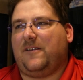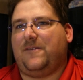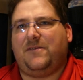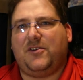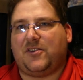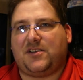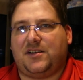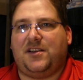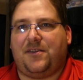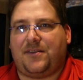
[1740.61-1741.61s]
like 50 or
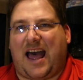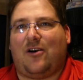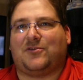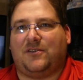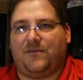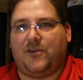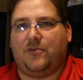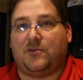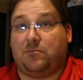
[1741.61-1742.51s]
60,000 views.